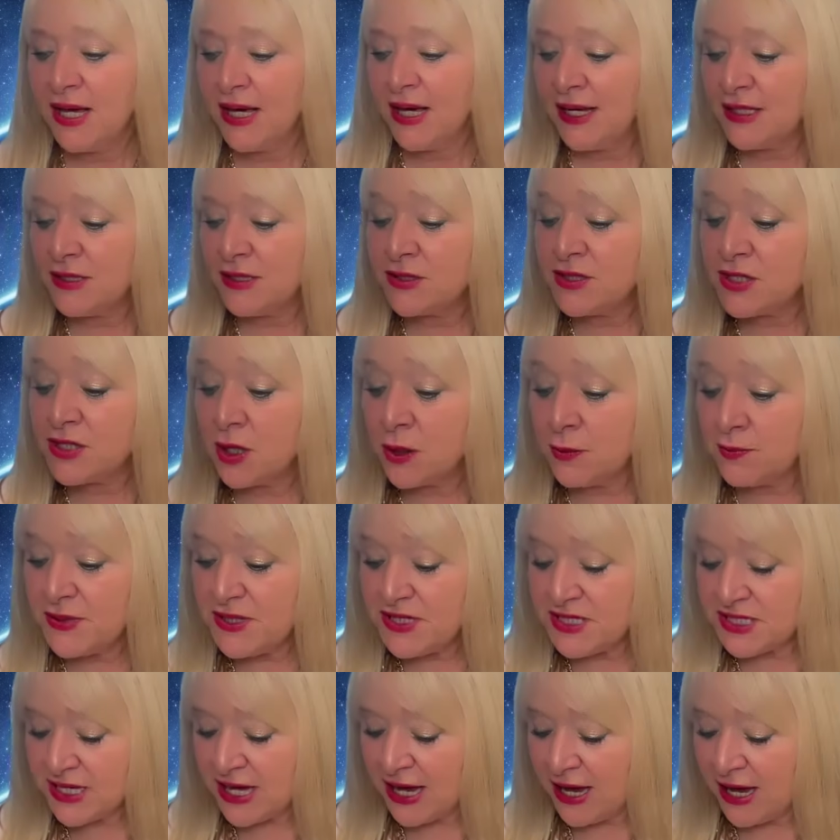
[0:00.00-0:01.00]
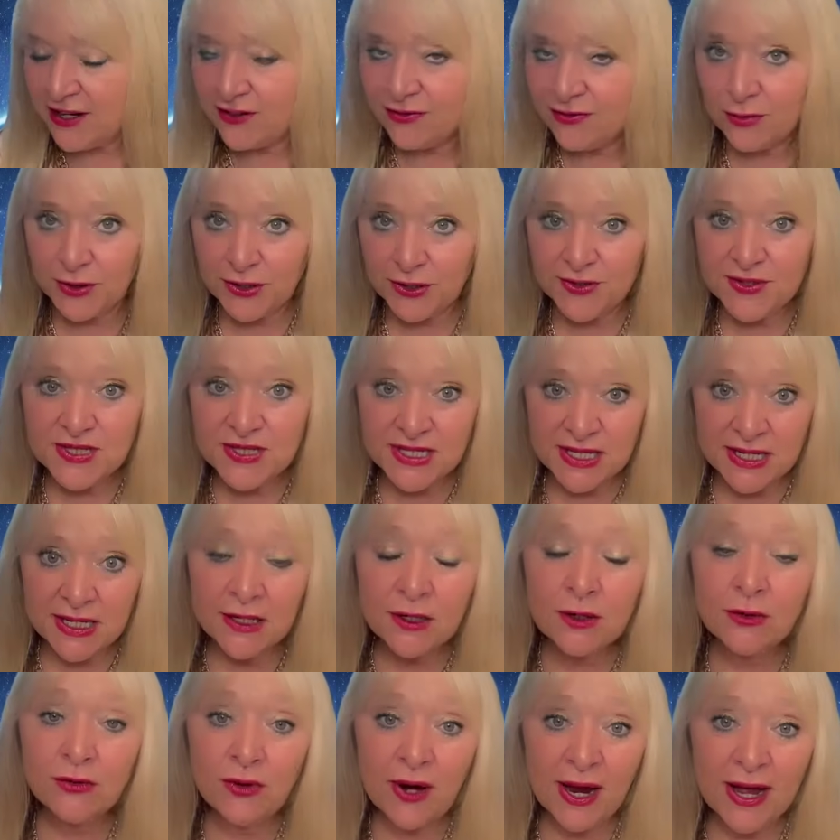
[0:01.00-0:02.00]
And don't be scared of what you're
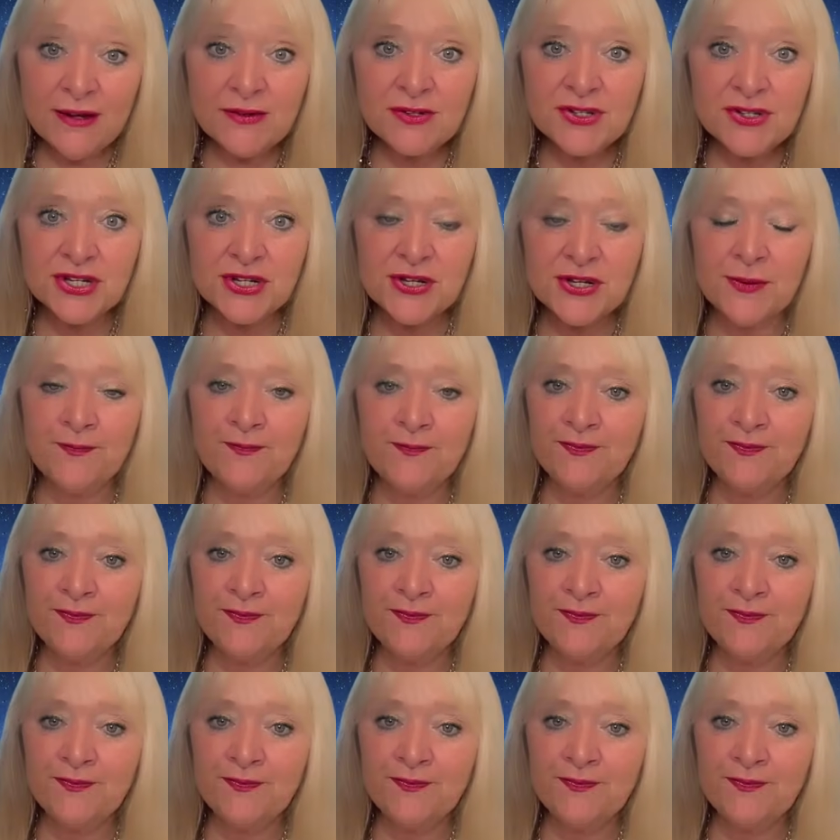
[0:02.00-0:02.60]
seeing around you.